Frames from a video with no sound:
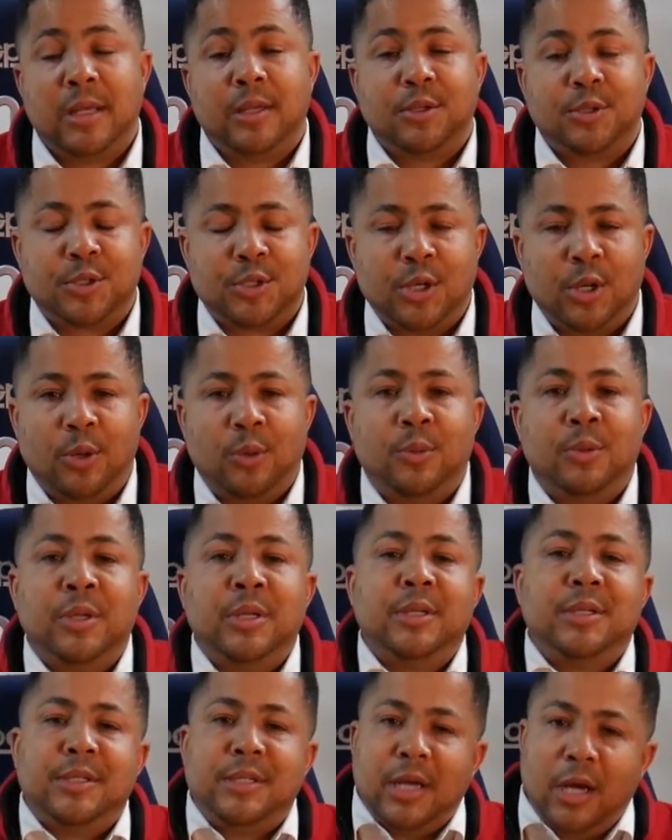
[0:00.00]
So
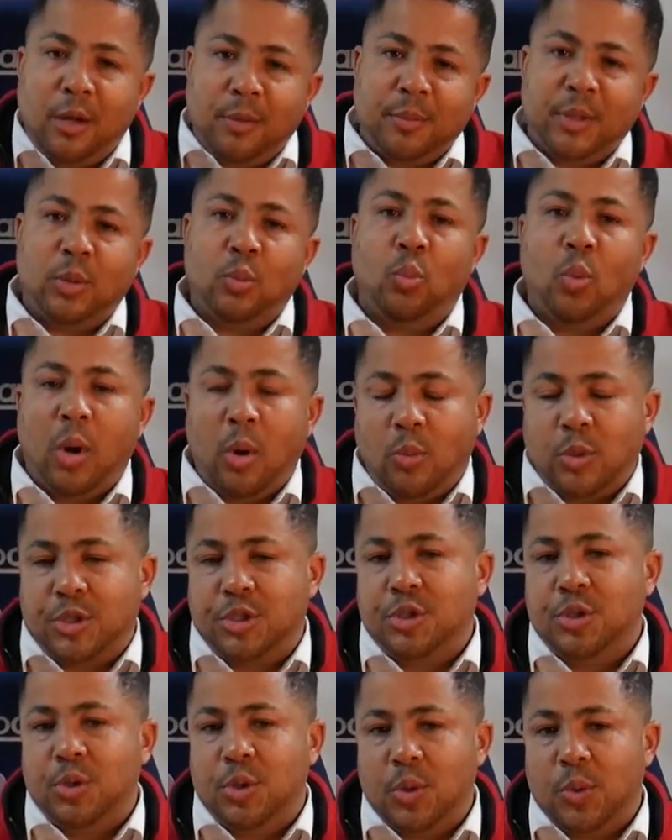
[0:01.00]
tell me, what
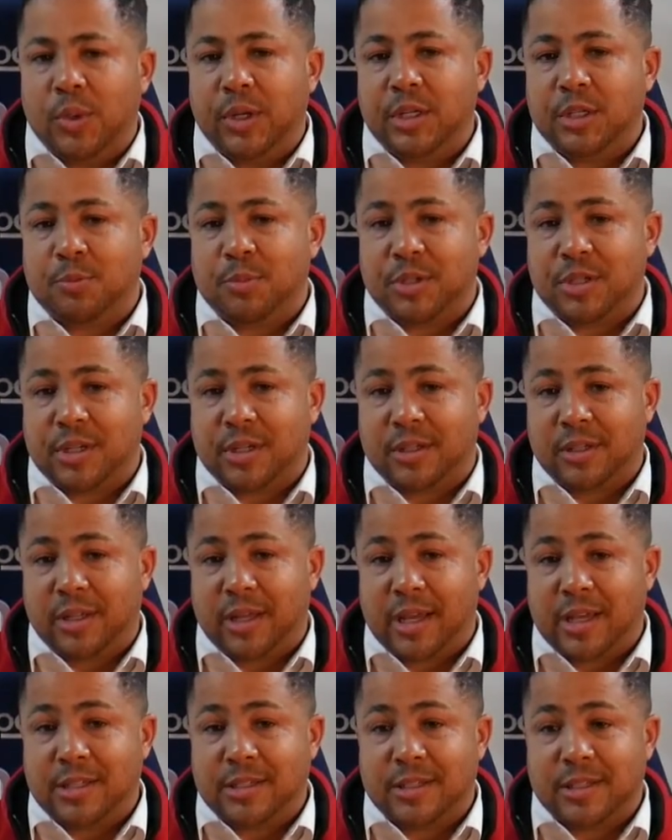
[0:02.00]
would you do in these particular
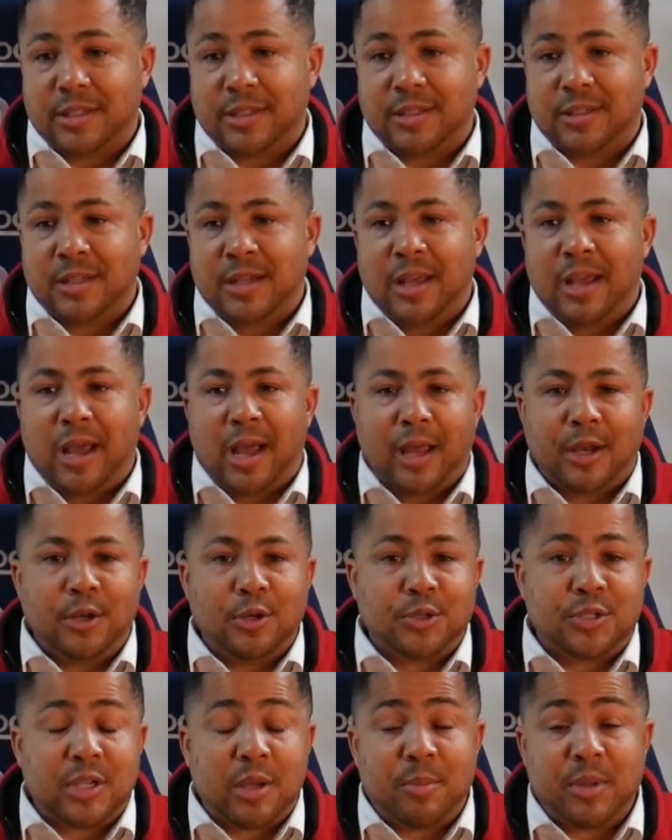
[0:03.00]
cases? I
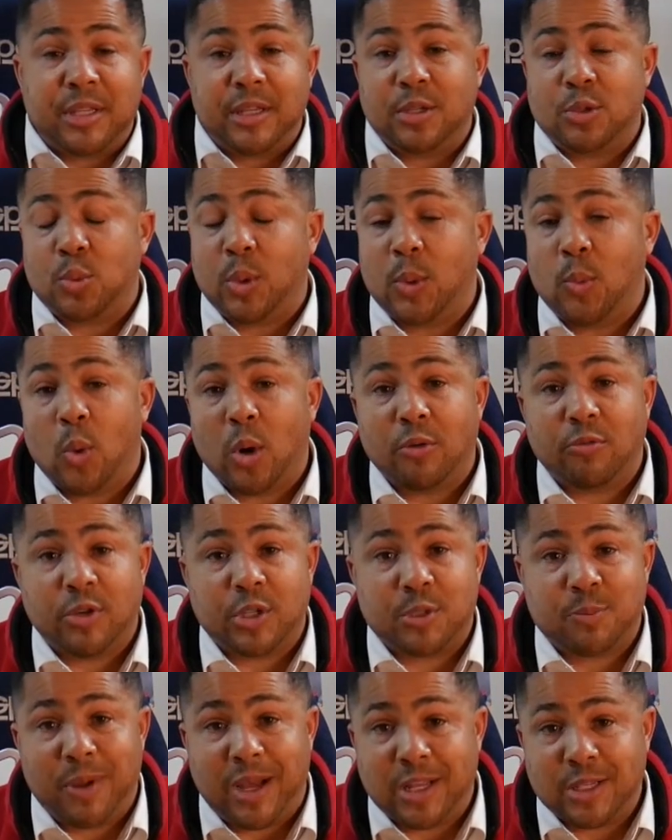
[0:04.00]
know some of these we weren't
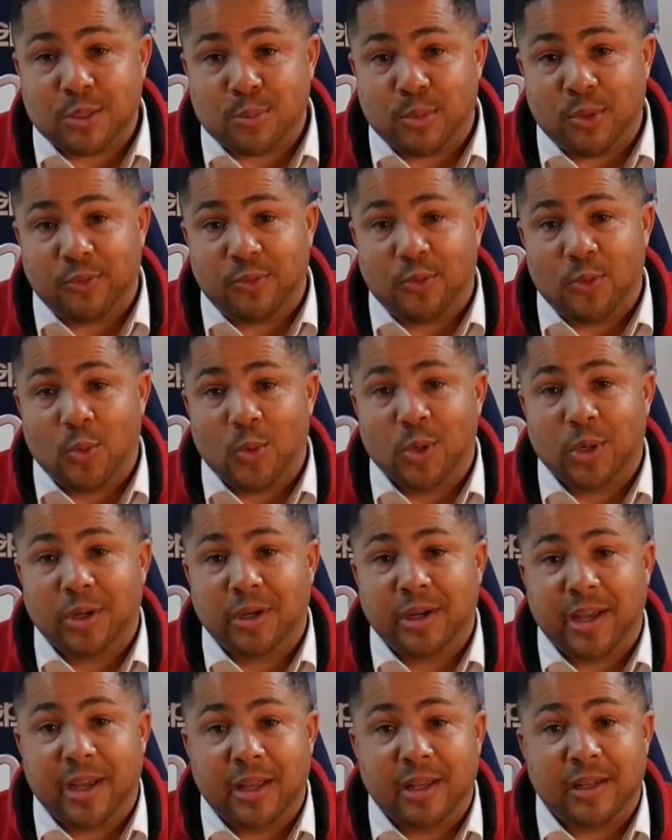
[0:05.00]
responsible for,
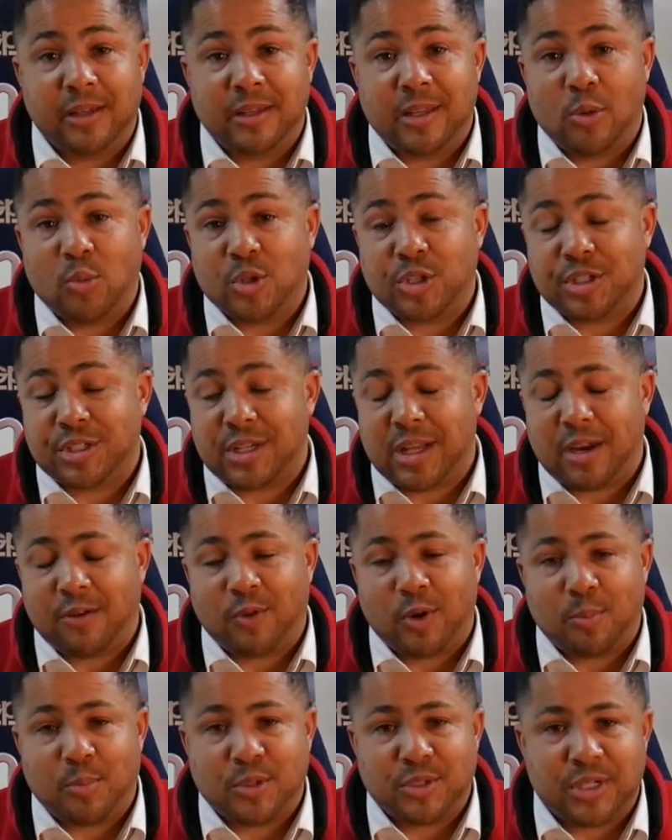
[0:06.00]
and they were just out of
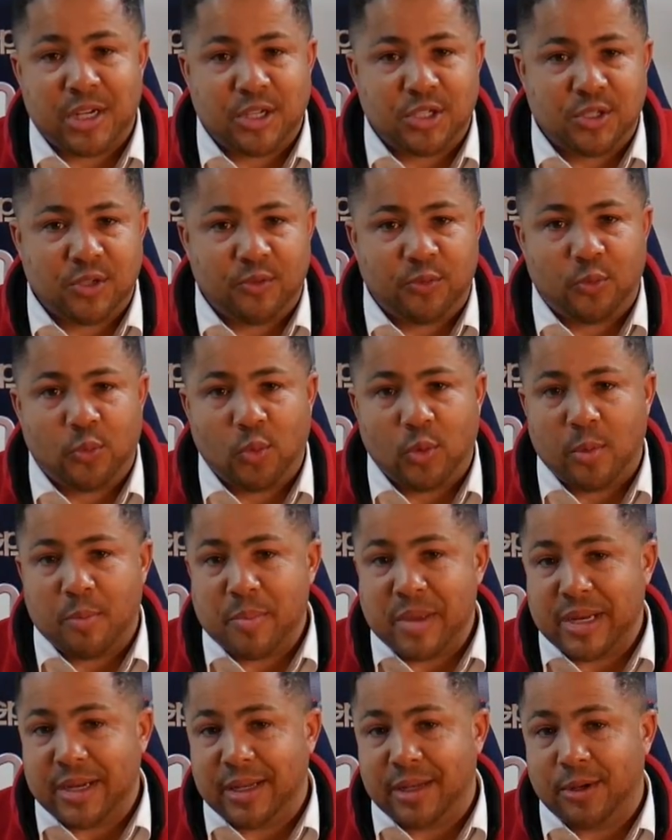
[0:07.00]
our possession for a
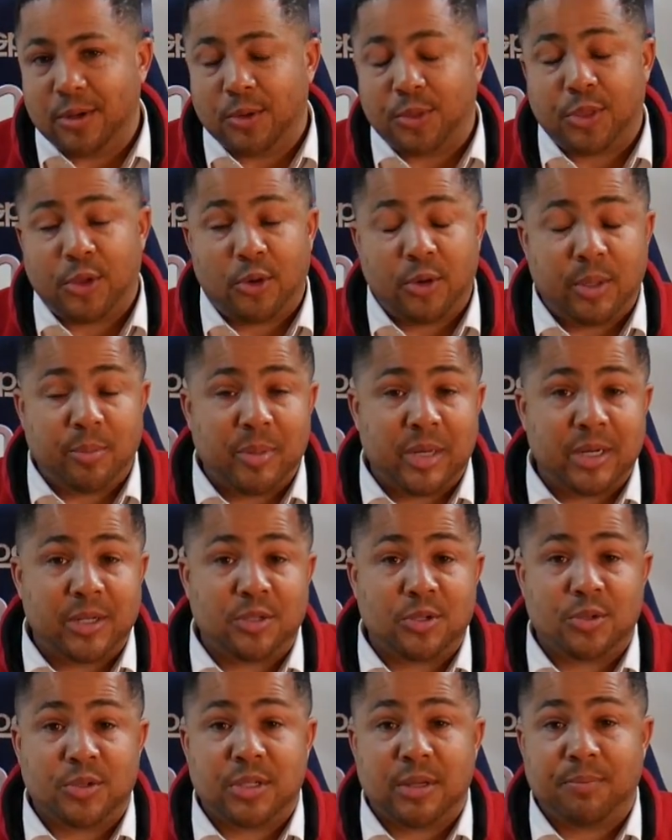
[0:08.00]
minute or 30
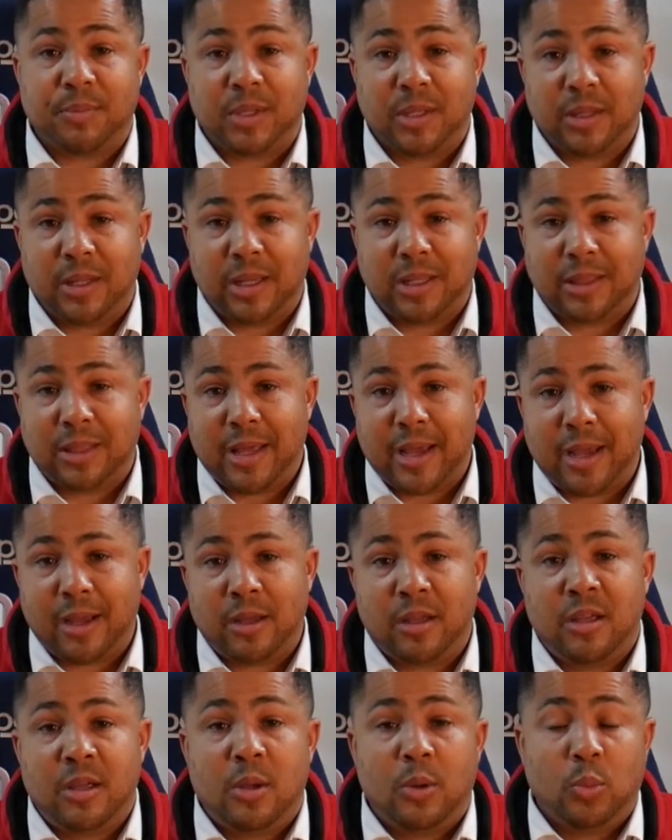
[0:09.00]
minutes or something like
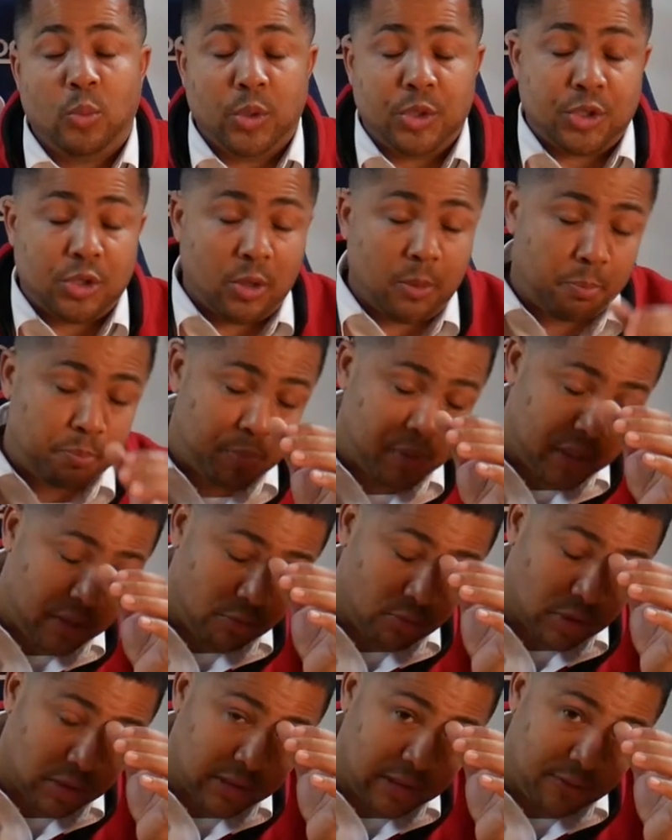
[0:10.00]
that, which are
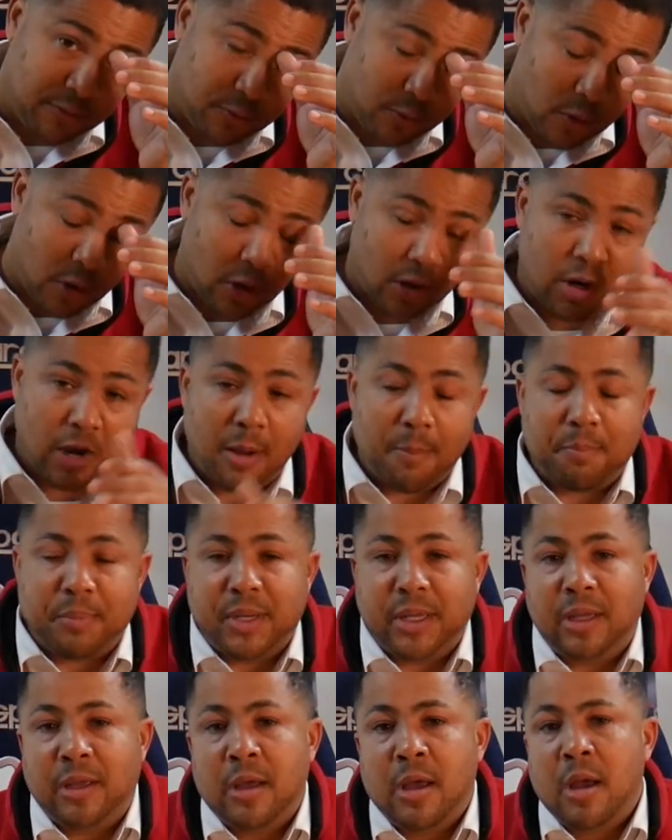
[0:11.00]
big relief for our
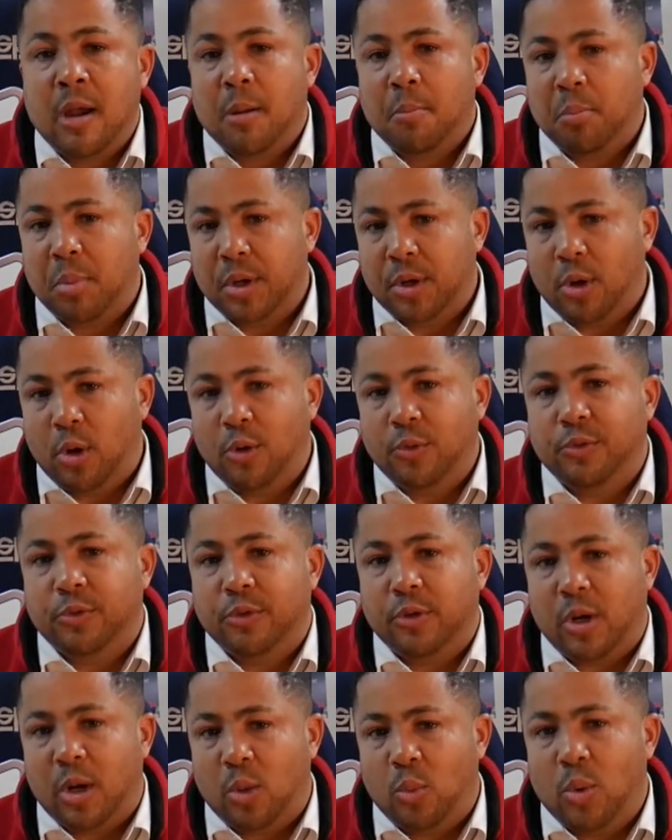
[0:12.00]
company. But
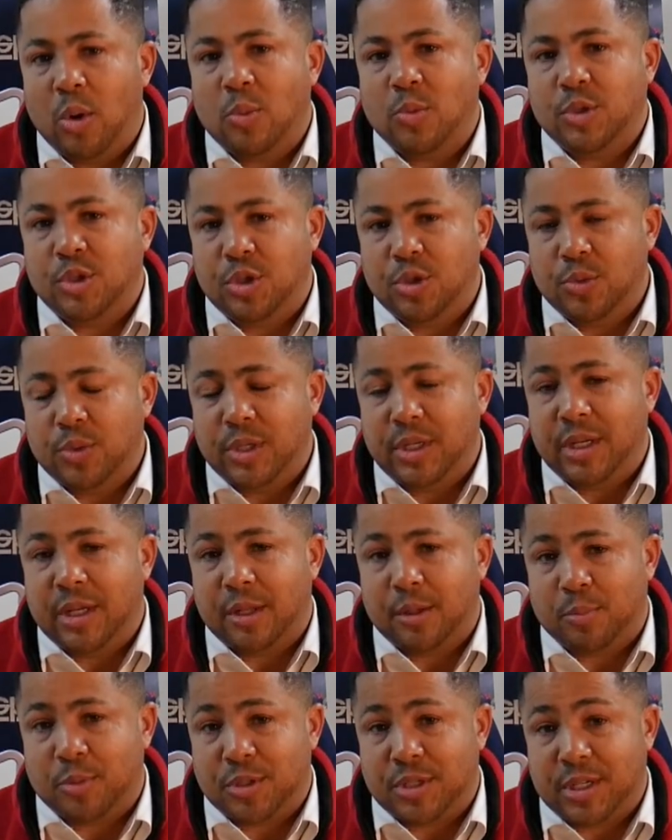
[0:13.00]
overall, what would you do in the
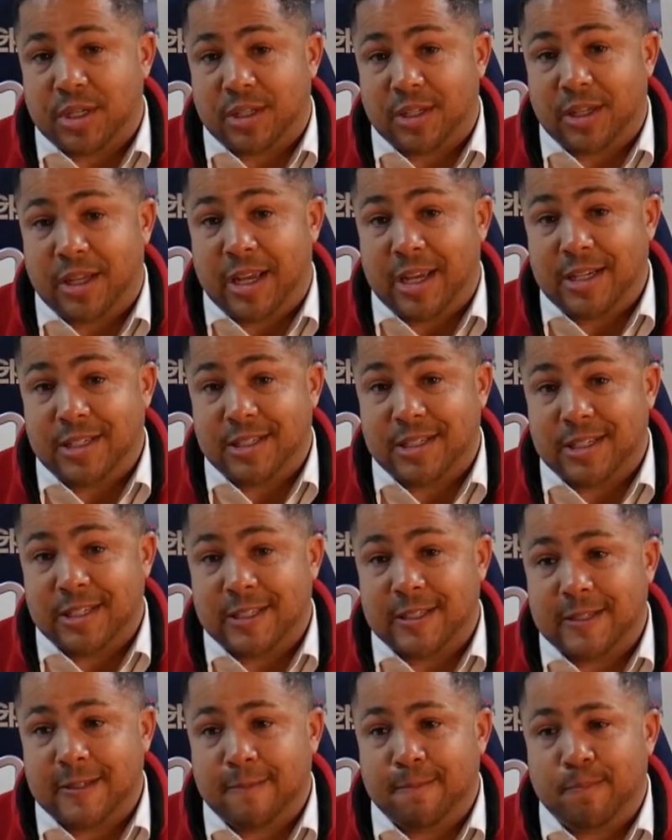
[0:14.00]
other particular
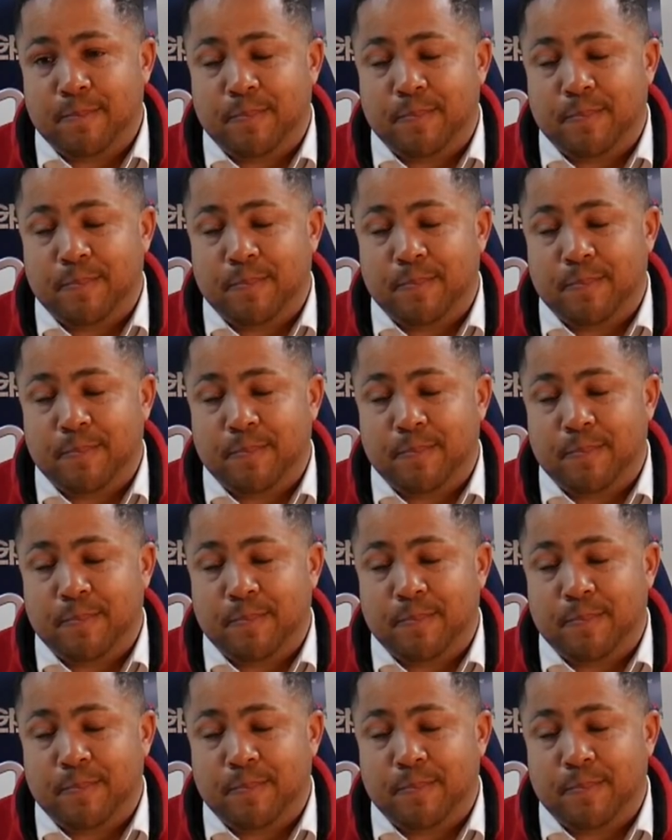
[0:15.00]
cases?